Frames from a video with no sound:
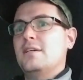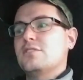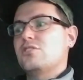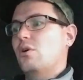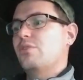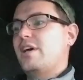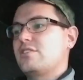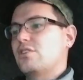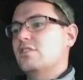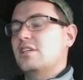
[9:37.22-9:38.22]
So
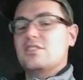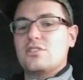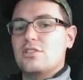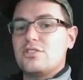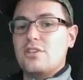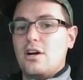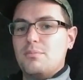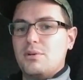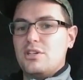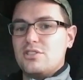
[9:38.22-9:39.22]
that's a good thing. It's going to suck
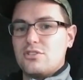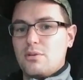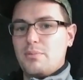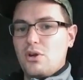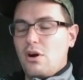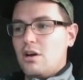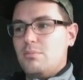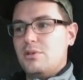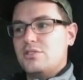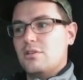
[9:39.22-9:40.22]
because it's going to be
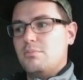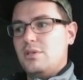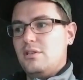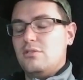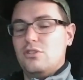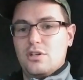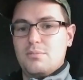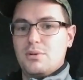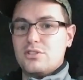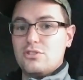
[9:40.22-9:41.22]
hard, but it's going to be
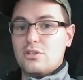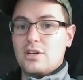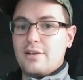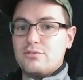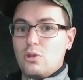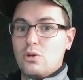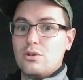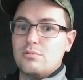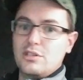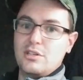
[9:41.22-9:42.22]
good because you're going to have to
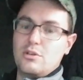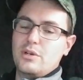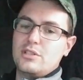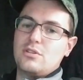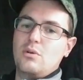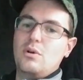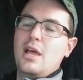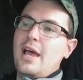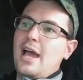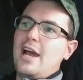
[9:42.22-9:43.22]
learn really quick. So
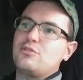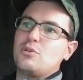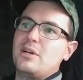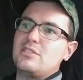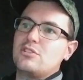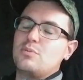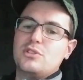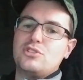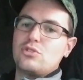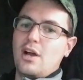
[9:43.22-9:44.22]
after my 6
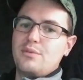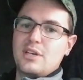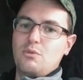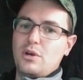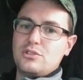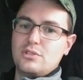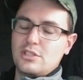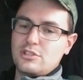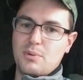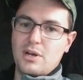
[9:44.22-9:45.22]
months of driving at Western
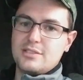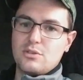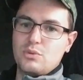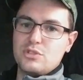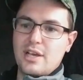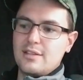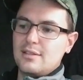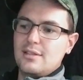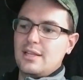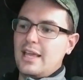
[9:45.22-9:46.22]
Express, there was like,
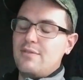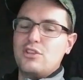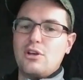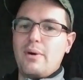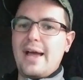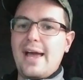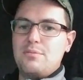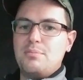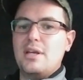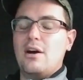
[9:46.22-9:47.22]
even though I
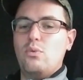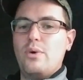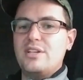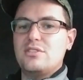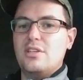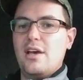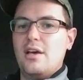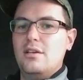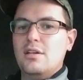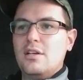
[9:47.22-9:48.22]
hadn't been out west
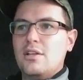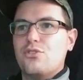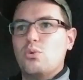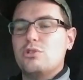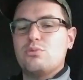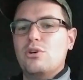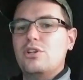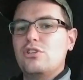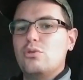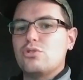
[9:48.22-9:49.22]
yet, there was really
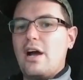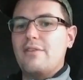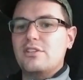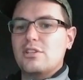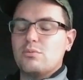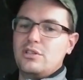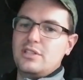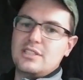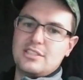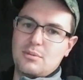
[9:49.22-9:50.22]
no driving that
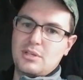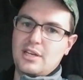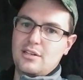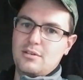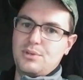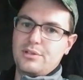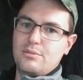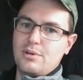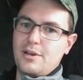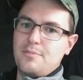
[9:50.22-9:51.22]
really intimidated me,
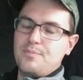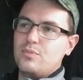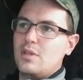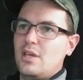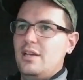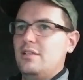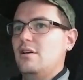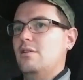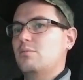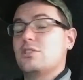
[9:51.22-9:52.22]
right? And
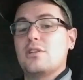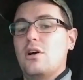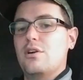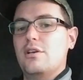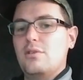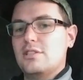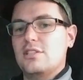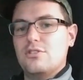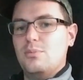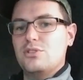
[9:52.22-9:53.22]
because I
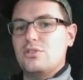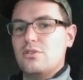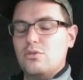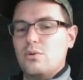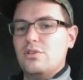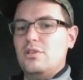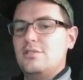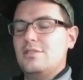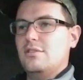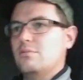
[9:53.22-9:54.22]
did so much of the
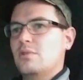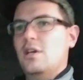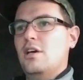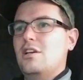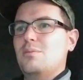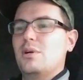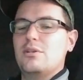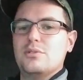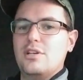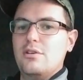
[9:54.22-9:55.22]
Northeast, and anybody
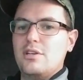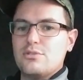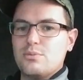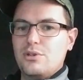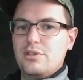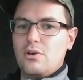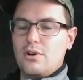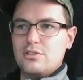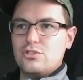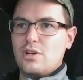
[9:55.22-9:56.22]
will tell you that's really the
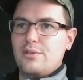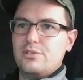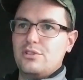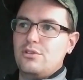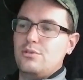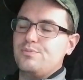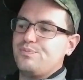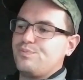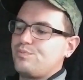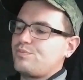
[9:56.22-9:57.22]
hardest driving to do.
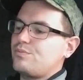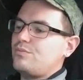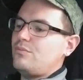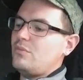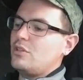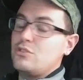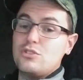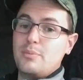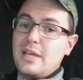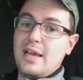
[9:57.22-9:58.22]
There's
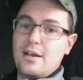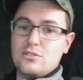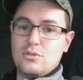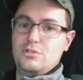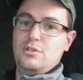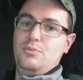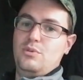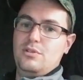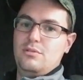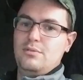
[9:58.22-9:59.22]
so many assholes up
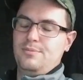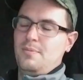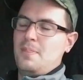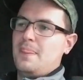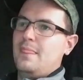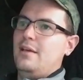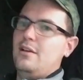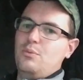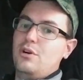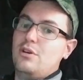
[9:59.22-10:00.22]
north,
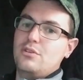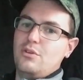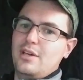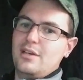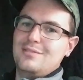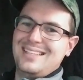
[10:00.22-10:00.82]
and we all know that.